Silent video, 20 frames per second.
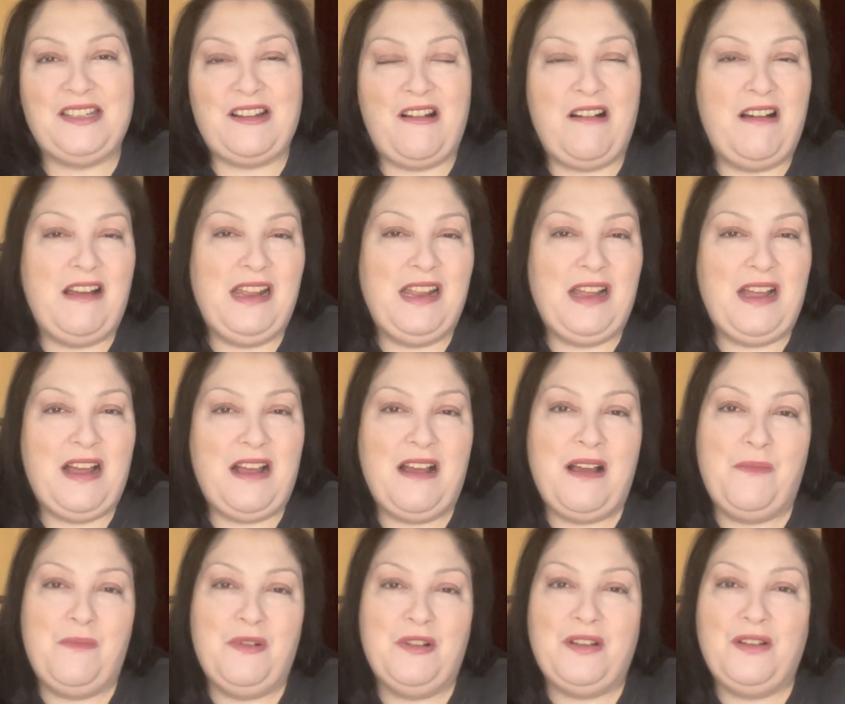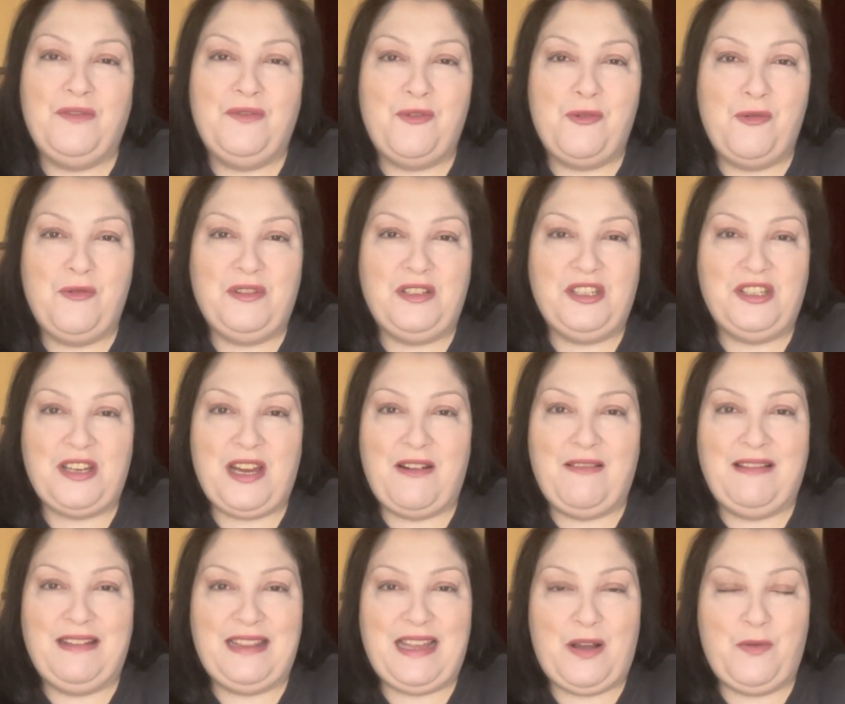I am looking forward to
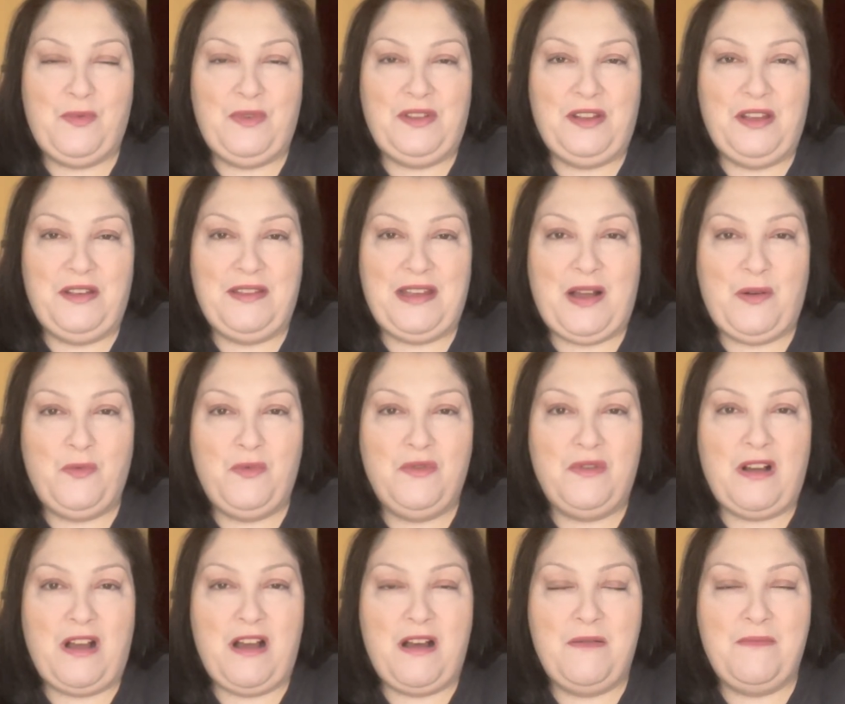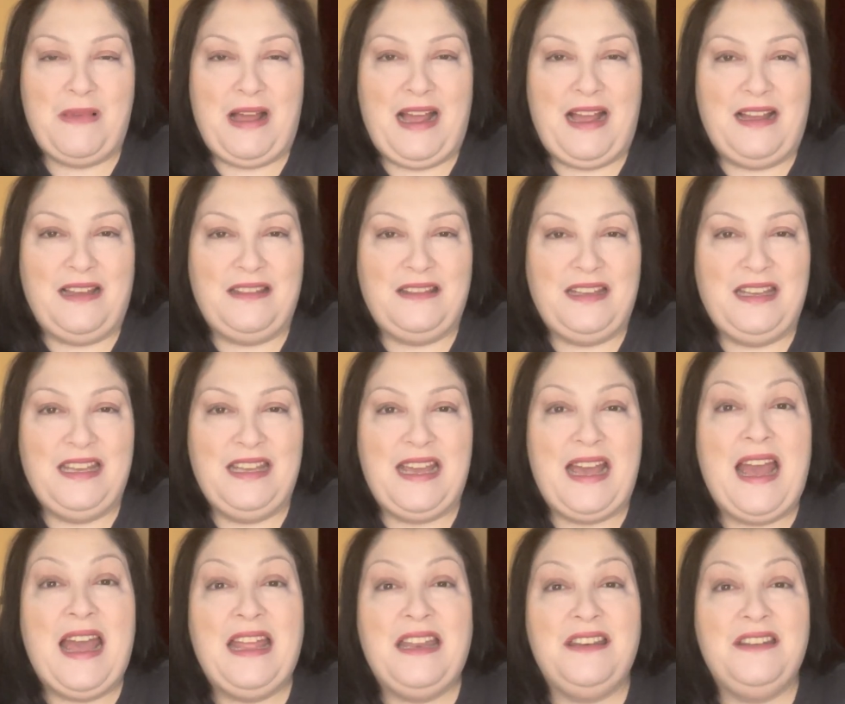sharing that with you. That will come at the
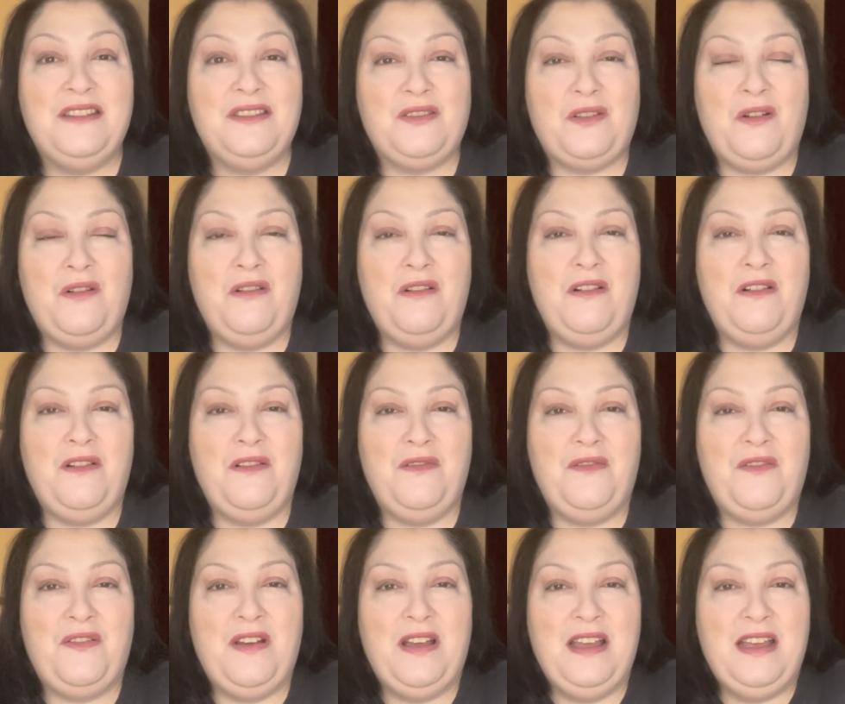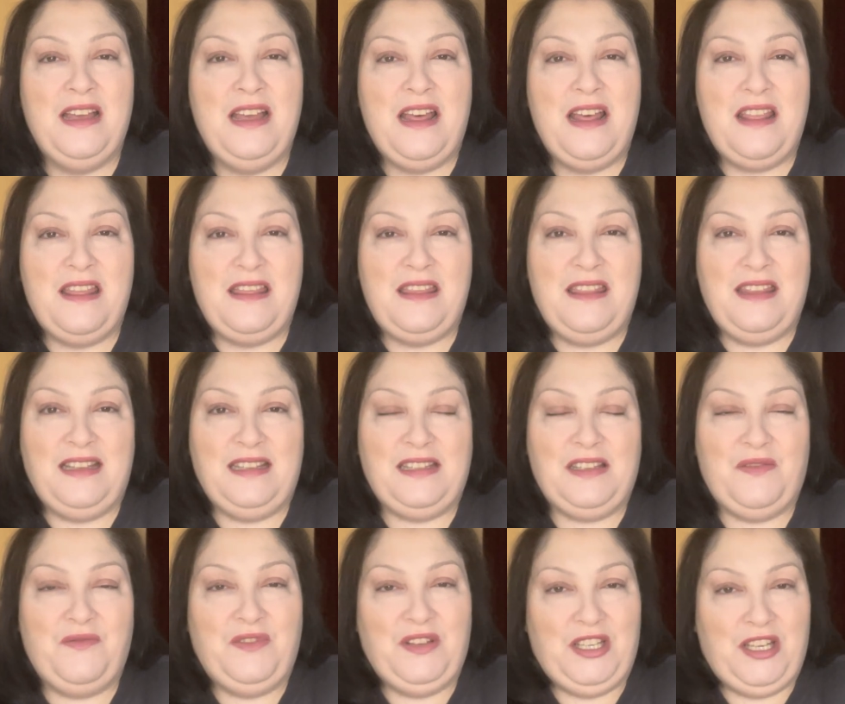end of this
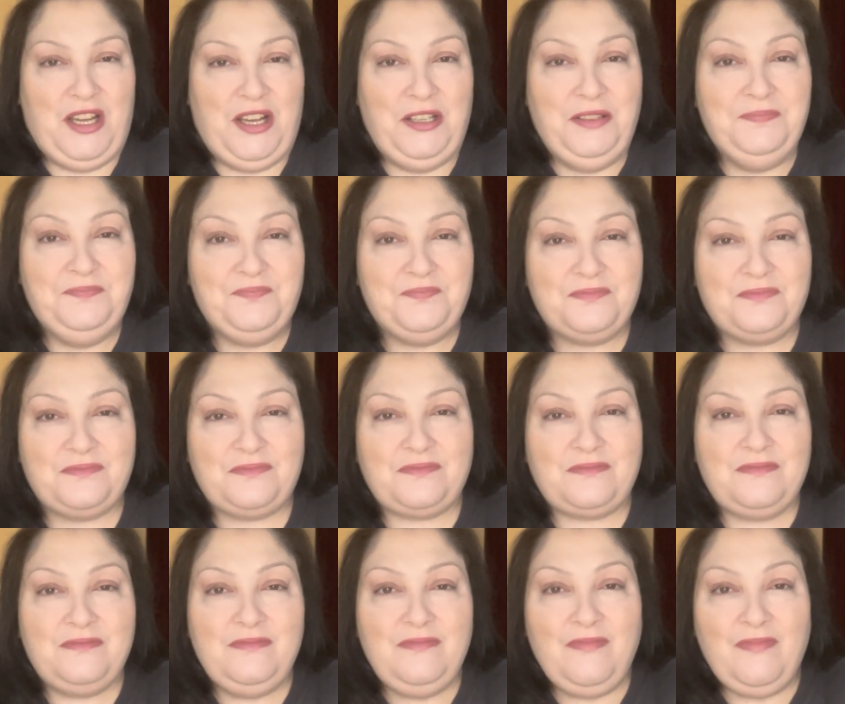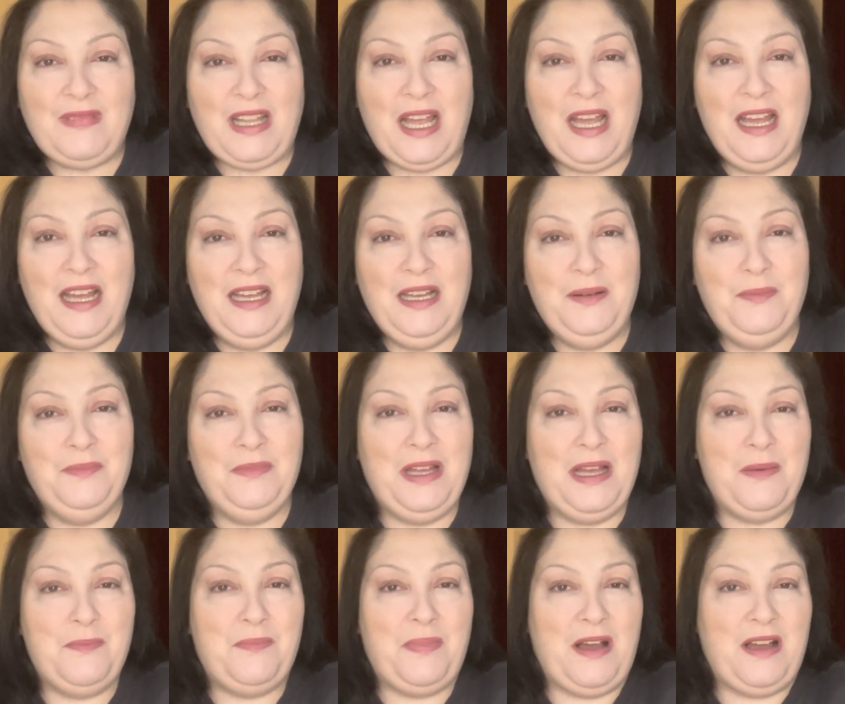video.
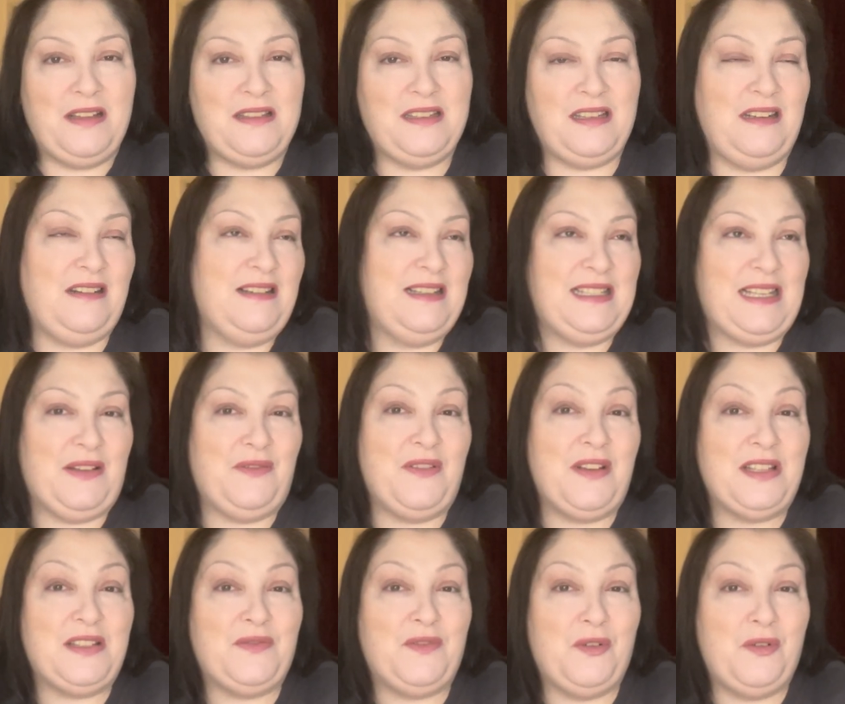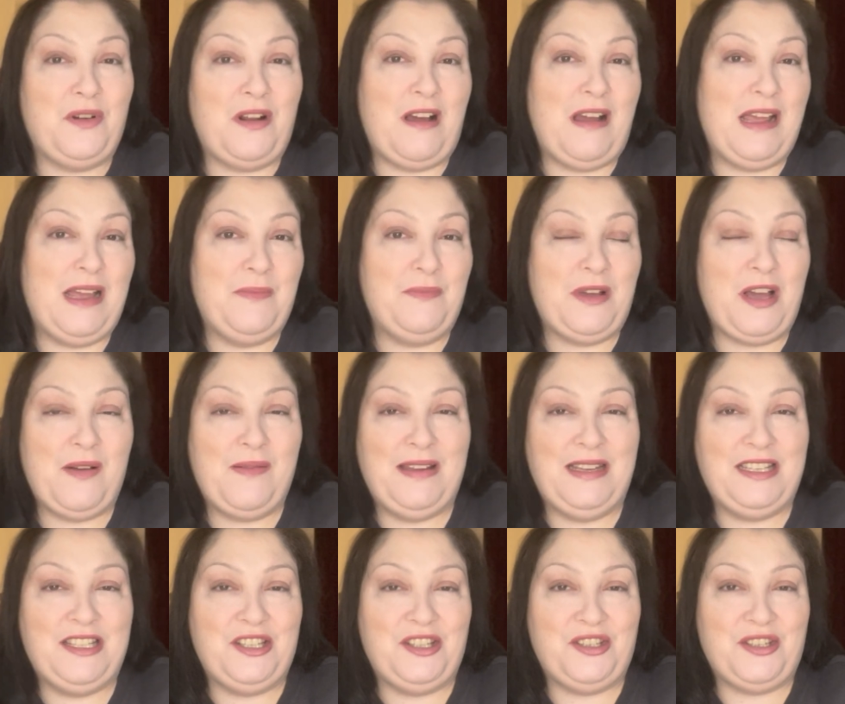But like I say, first of all, I am
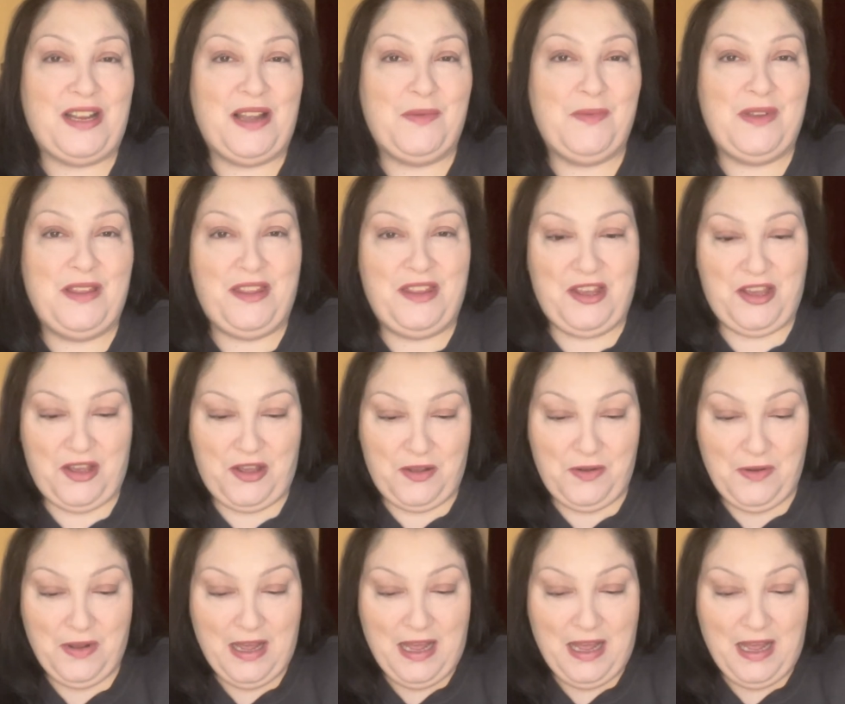going to share with you